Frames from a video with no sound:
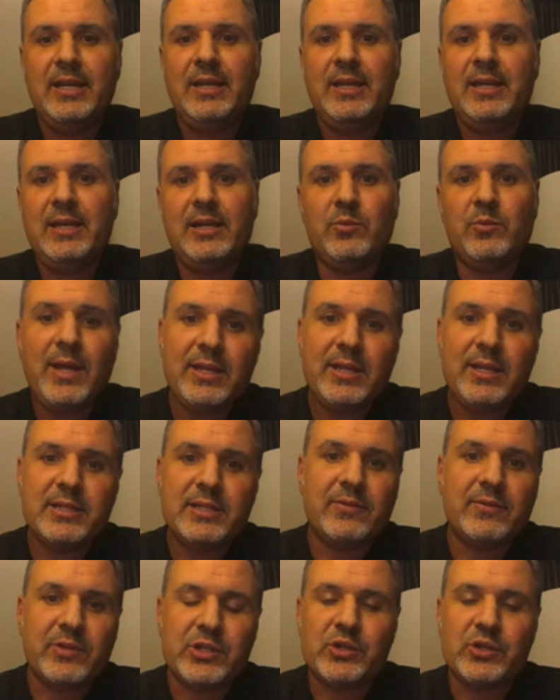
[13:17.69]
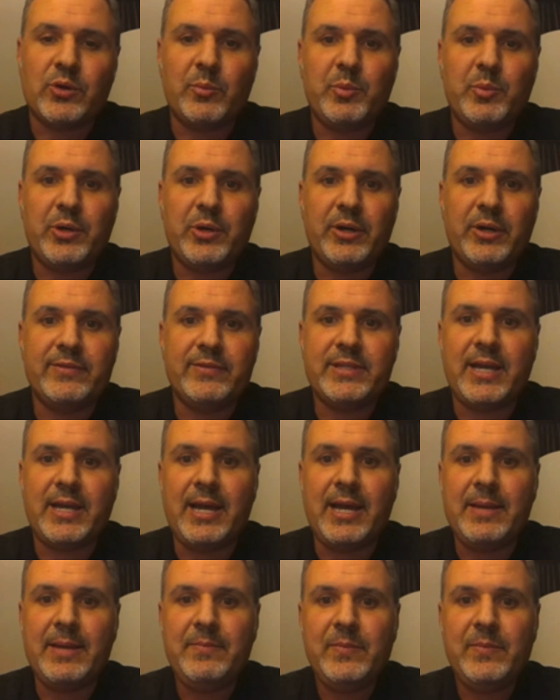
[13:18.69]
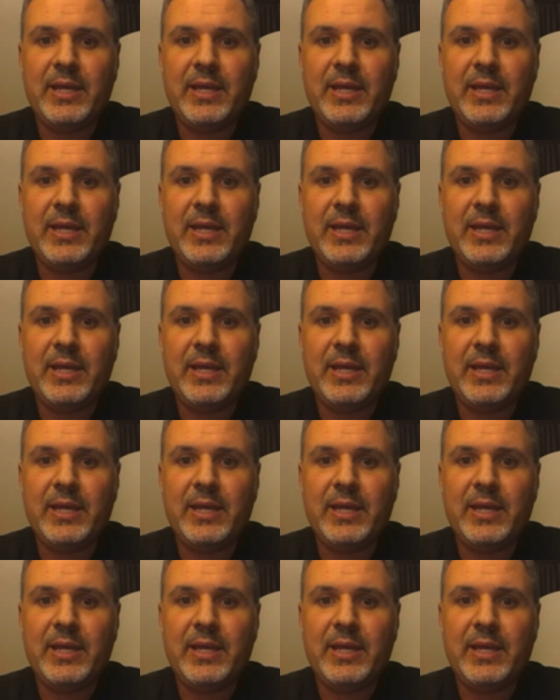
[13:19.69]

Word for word: in a relatively short period of time.